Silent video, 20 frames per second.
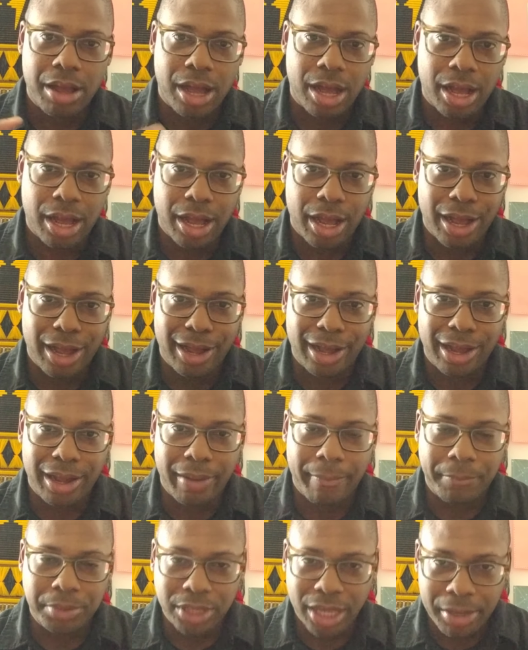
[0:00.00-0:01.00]

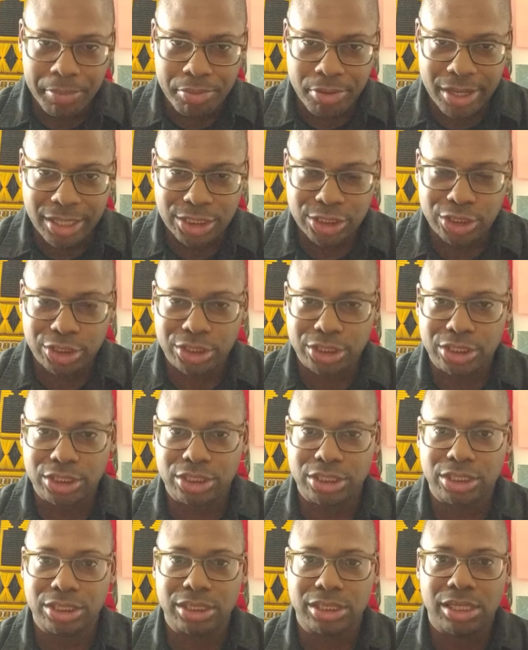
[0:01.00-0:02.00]
blood
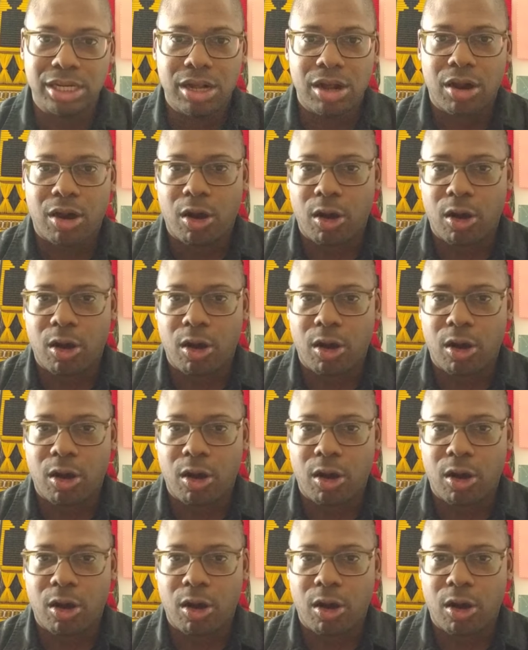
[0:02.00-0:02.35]
pressure,